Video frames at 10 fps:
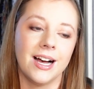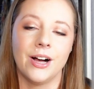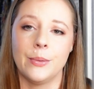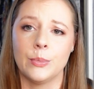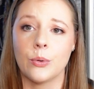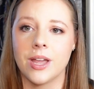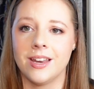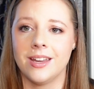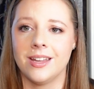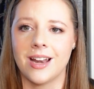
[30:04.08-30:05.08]

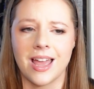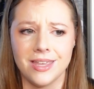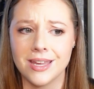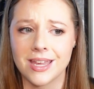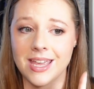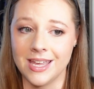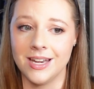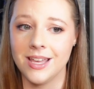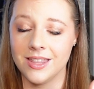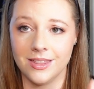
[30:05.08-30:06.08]
located, I think,
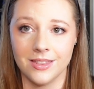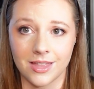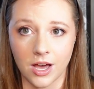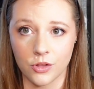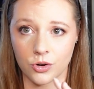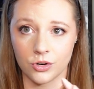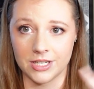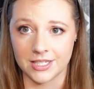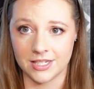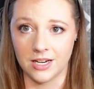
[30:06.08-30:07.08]
in the other
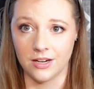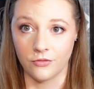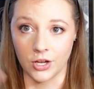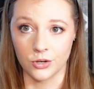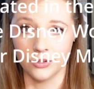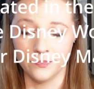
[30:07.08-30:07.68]
Disney funnel.